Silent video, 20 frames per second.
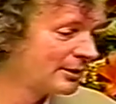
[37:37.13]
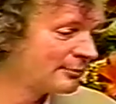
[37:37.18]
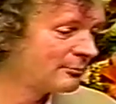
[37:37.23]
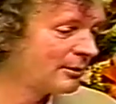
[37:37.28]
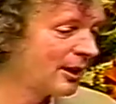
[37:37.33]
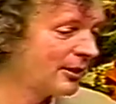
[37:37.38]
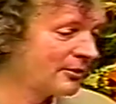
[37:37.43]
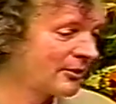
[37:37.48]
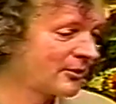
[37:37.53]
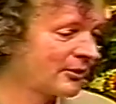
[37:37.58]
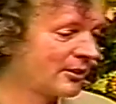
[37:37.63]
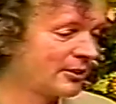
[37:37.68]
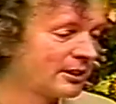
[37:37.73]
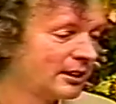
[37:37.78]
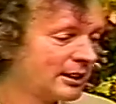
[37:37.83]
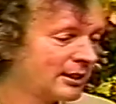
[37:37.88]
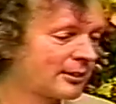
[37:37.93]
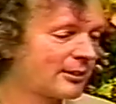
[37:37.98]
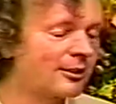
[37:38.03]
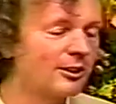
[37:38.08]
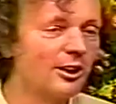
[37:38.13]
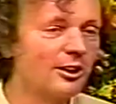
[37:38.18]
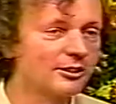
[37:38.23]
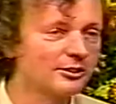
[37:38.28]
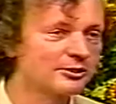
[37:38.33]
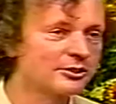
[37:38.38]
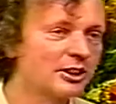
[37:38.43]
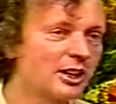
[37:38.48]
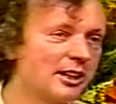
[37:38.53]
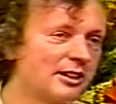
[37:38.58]
rather than
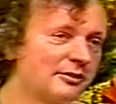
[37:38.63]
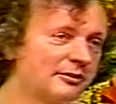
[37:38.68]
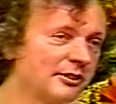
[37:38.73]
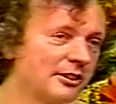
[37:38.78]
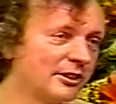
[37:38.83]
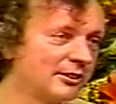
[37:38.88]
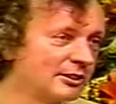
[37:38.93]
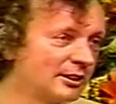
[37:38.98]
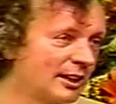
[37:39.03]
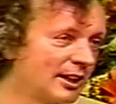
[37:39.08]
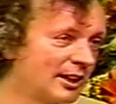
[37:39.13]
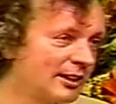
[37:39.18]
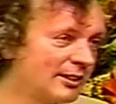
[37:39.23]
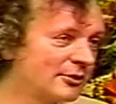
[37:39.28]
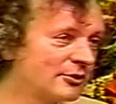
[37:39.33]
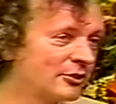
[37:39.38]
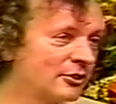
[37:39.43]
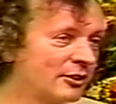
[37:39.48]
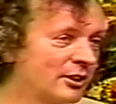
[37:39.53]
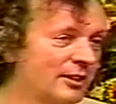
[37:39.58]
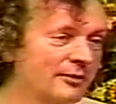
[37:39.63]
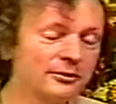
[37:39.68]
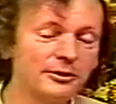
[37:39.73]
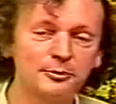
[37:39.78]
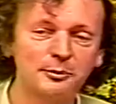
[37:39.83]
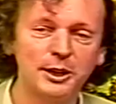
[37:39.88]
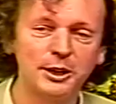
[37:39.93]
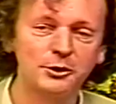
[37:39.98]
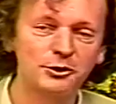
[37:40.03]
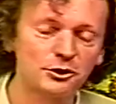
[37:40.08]
clogged telephone lines and
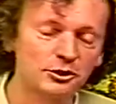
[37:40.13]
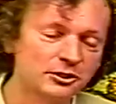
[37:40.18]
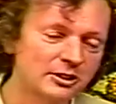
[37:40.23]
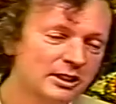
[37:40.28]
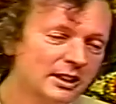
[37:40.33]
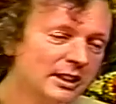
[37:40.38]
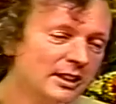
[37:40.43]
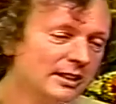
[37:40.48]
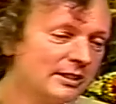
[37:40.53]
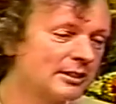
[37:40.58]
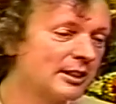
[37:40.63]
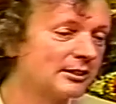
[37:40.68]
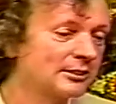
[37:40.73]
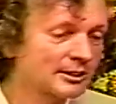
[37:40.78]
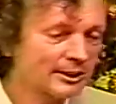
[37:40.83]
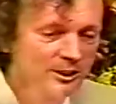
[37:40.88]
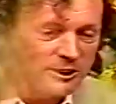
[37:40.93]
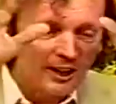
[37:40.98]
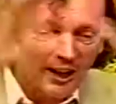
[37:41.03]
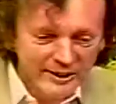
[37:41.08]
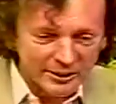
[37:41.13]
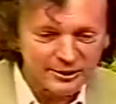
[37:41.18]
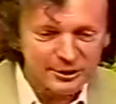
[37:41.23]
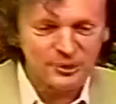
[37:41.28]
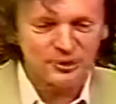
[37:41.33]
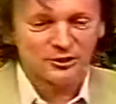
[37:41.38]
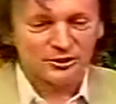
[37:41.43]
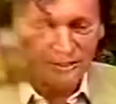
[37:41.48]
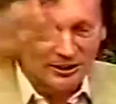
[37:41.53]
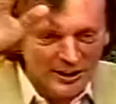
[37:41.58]
information that clunks
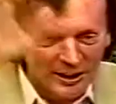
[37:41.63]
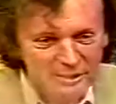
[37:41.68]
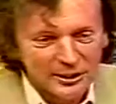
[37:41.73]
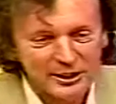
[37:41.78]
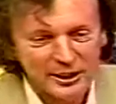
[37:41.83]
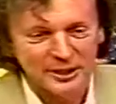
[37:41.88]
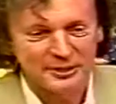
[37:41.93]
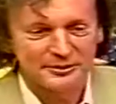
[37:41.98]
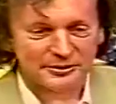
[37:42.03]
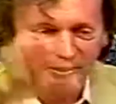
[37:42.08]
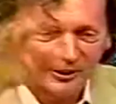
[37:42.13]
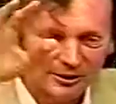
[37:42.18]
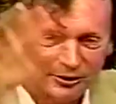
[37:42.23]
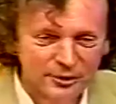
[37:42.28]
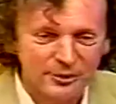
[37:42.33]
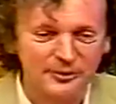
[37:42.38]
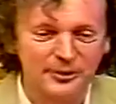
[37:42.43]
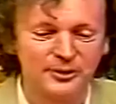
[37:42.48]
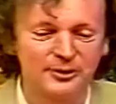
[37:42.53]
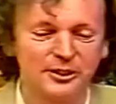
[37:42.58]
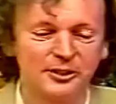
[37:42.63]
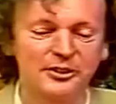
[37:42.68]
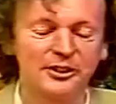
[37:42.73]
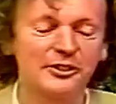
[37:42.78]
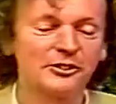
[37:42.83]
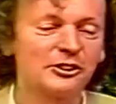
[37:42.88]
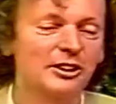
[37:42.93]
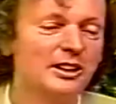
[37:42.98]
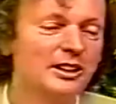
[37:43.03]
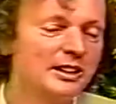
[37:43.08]
slowly in front of you on this